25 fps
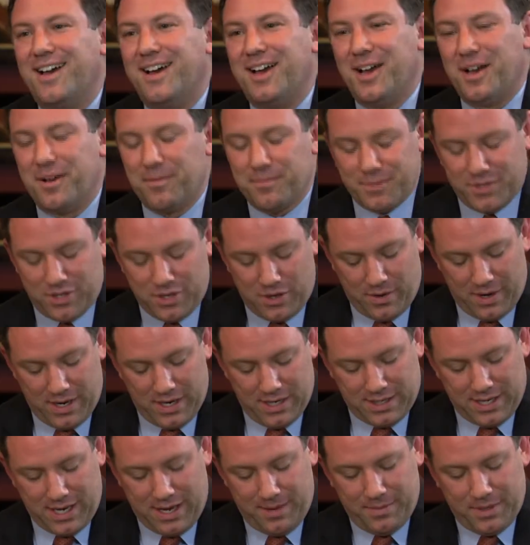So
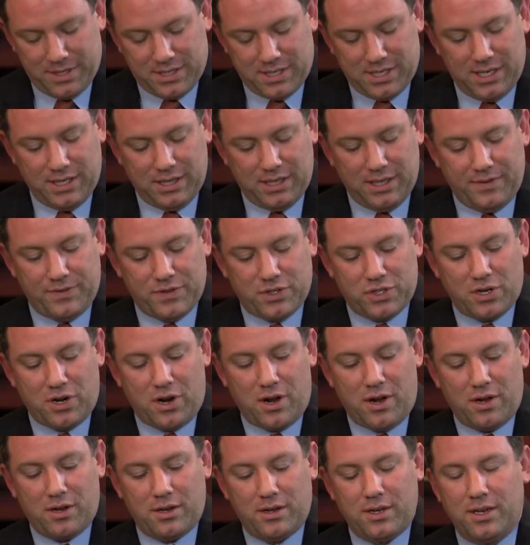anytime you see
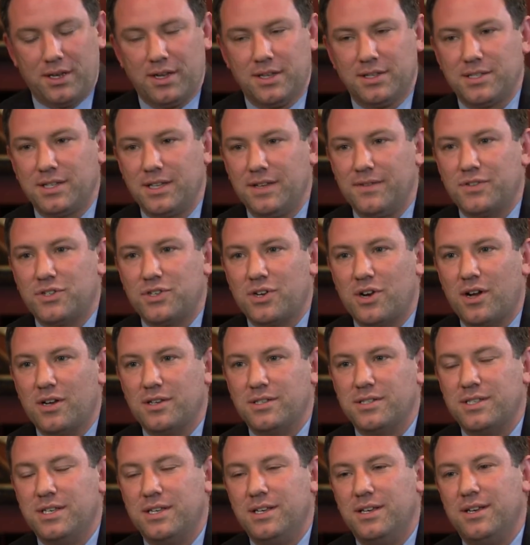Livestrong, it's
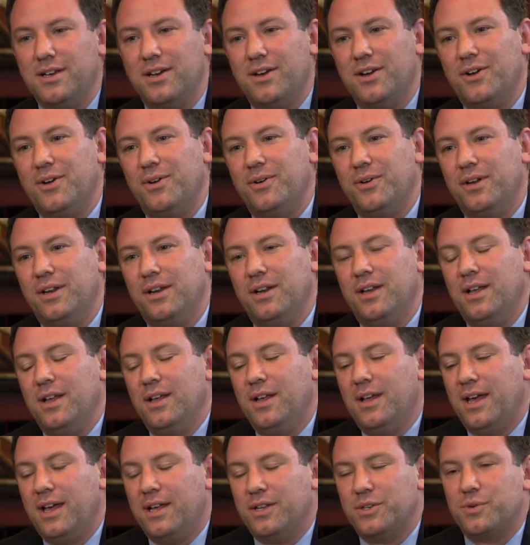Livestrong CEO, and
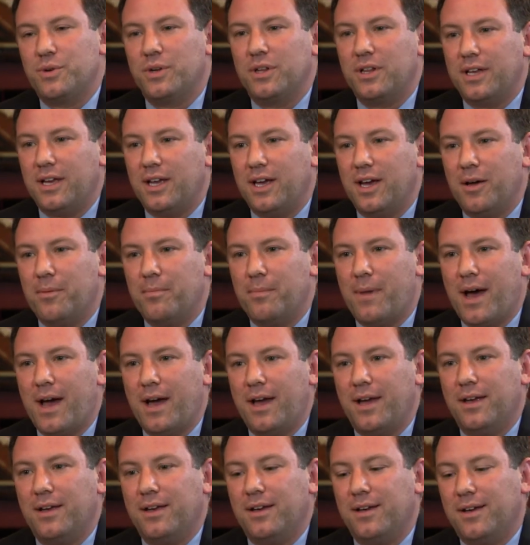it's really
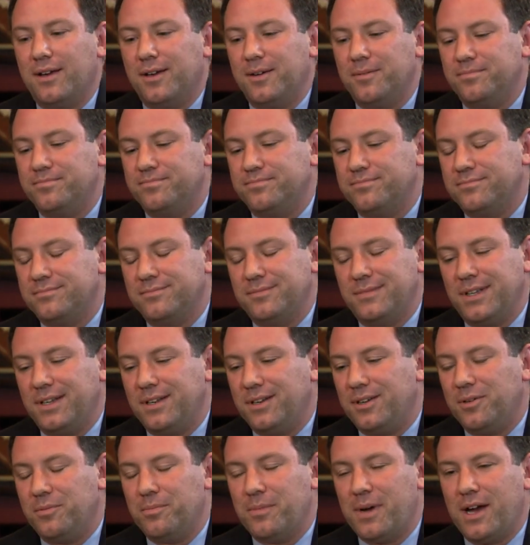my
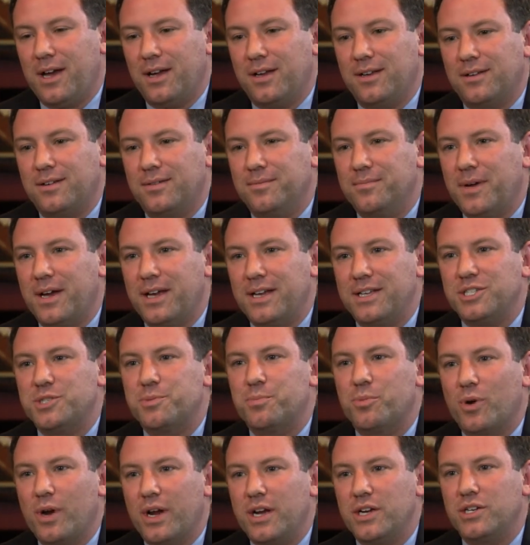
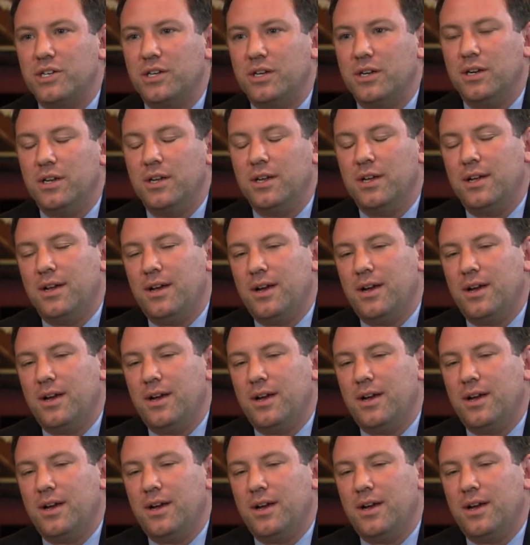inspiration.